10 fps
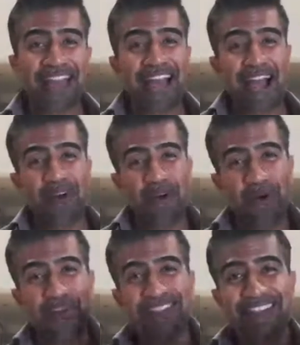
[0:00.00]
Our
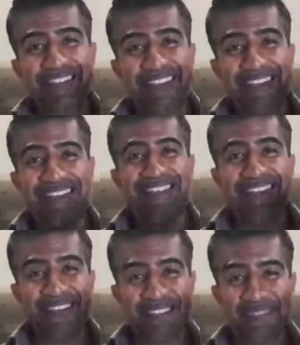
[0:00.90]
horses are leading
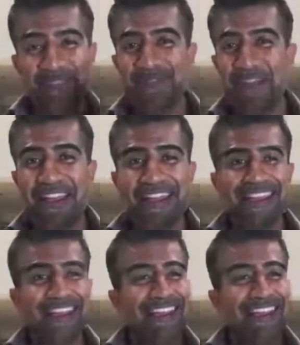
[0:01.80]
us astray